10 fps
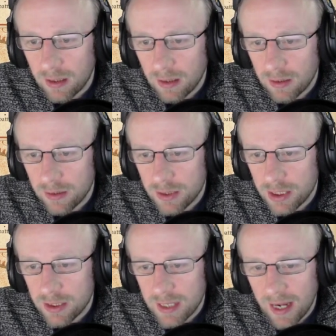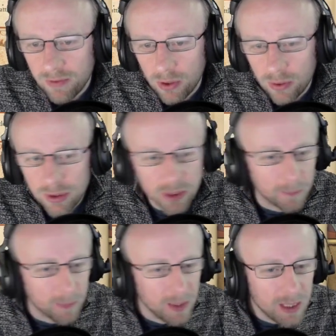contingents have caught
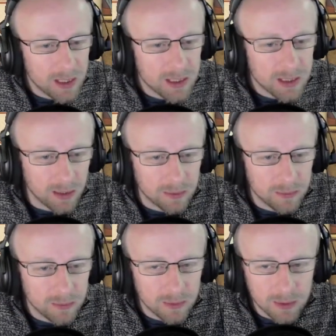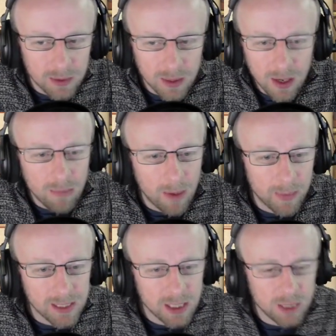up. So, remember,
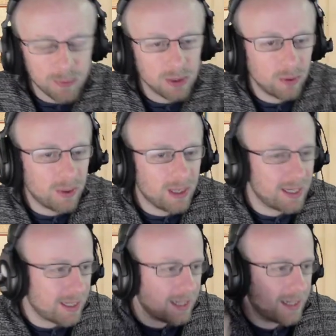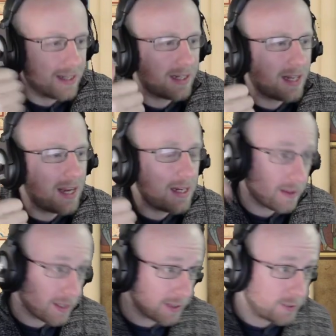ladies and gentlemen, to click that like,
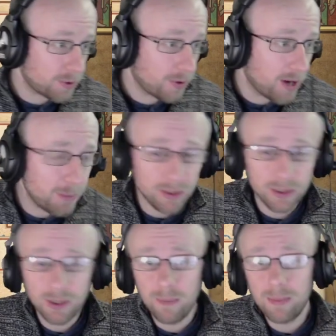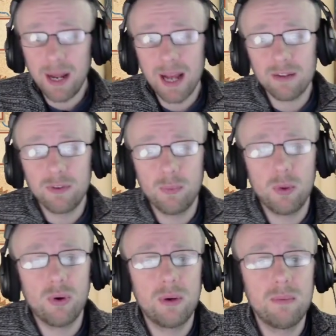that subscribe button. Come back for
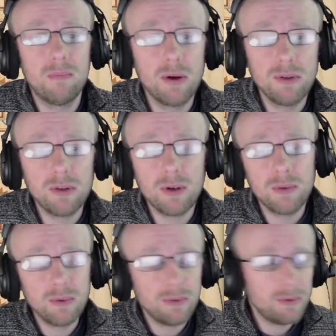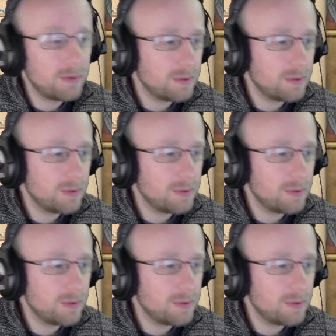more Mongolian